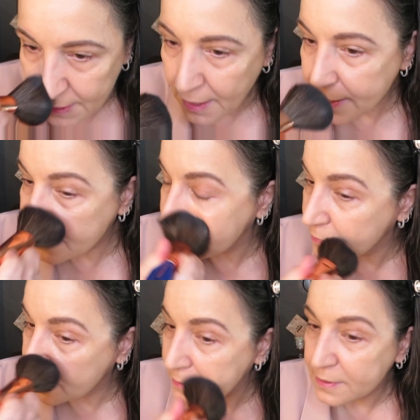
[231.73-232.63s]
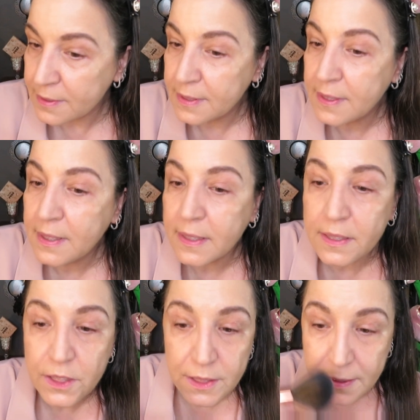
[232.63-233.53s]
glasses,
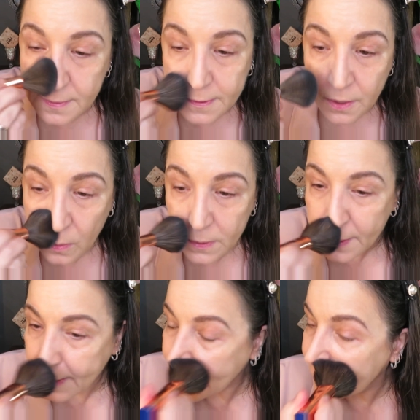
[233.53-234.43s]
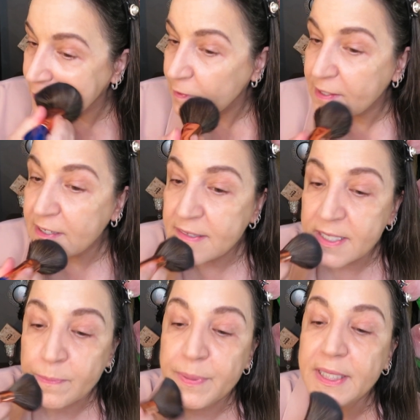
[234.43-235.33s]
and just tone it down a
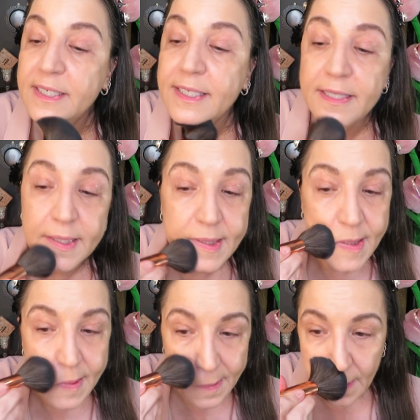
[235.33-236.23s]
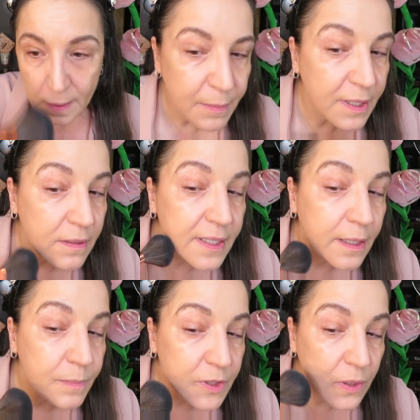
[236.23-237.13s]
little bit here. Maybe it'll
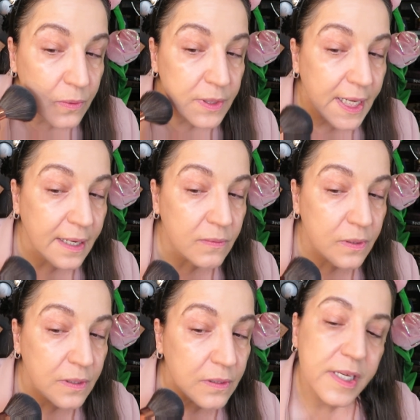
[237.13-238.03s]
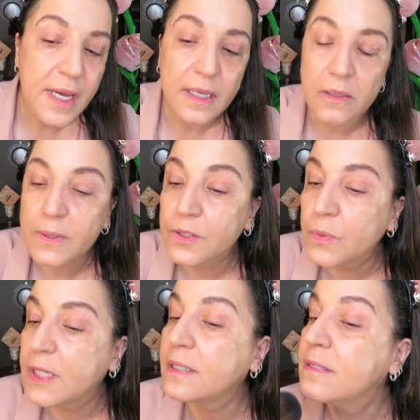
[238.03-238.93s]
help tone down the yellow as
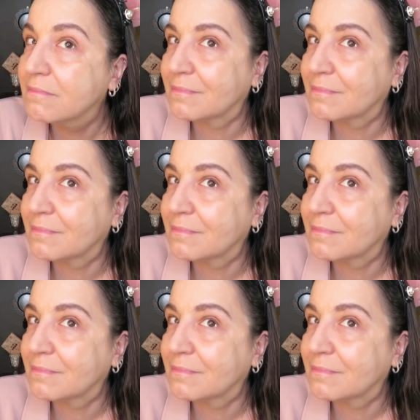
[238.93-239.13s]
well.